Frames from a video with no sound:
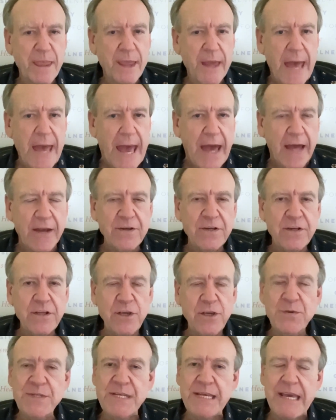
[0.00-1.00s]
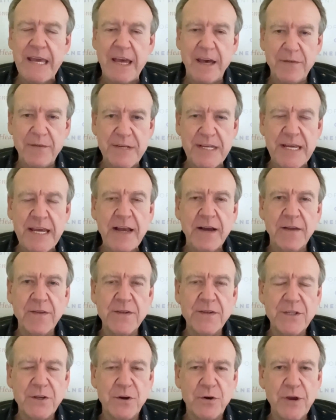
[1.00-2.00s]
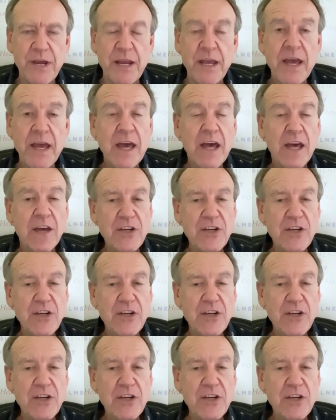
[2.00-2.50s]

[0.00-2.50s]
and using EFT on the story,